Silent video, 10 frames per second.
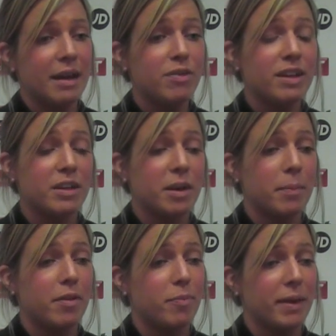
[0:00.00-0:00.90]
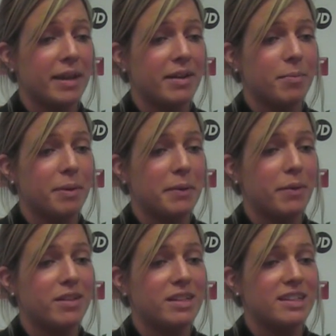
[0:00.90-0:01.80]
Yeah, I've had a couple of big
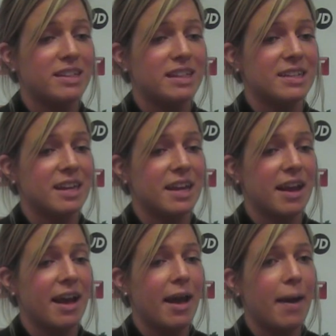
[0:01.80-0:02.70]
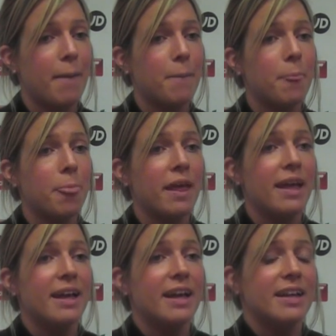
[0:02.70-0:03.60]
ones this season.
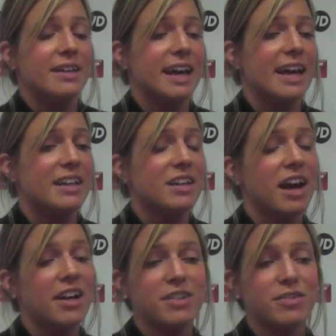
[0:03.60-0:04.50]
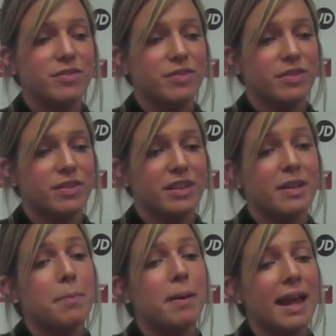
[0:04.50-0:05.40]

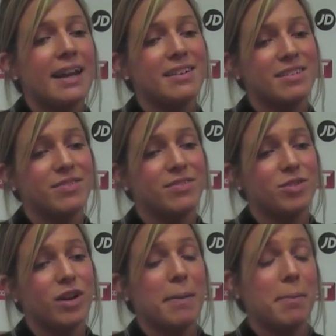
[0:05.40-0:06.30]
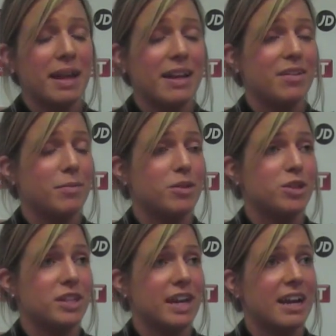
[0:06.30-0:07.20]
You can try and plan as much
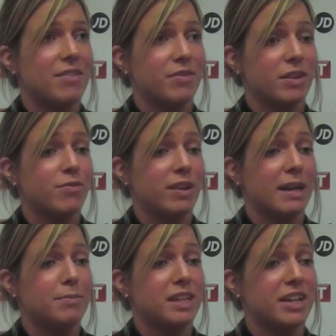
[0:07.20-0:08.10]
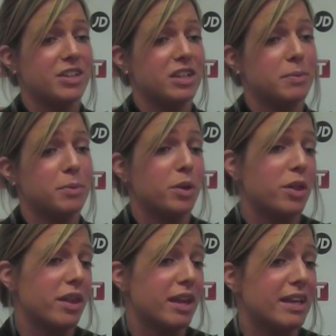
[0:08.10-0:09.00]
as you can for rehab sessions, but
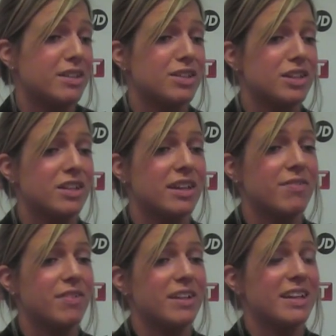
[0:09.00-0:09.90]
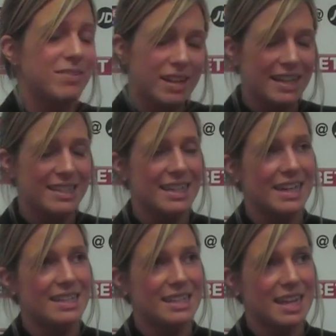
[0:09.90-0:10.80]
one thing is it never like
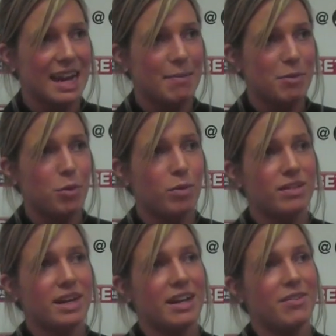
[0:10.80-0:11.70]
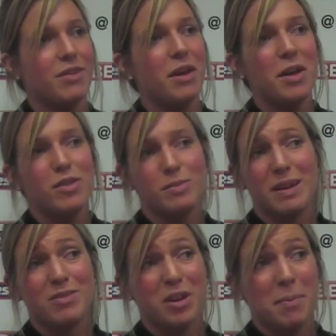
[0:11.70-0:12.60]
stays the same. You always kind of sometimes
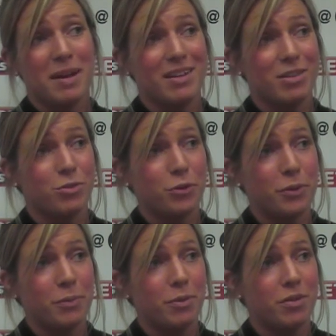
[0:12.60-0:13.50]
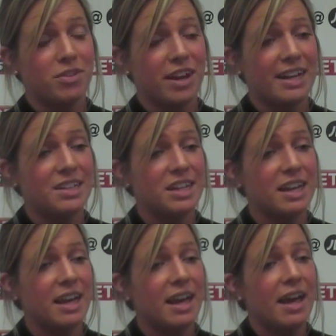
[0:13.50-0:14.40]
have to go back to the drawing board and change
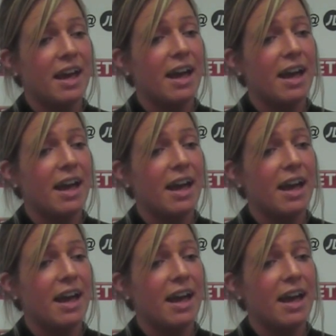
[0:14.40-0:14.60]
it.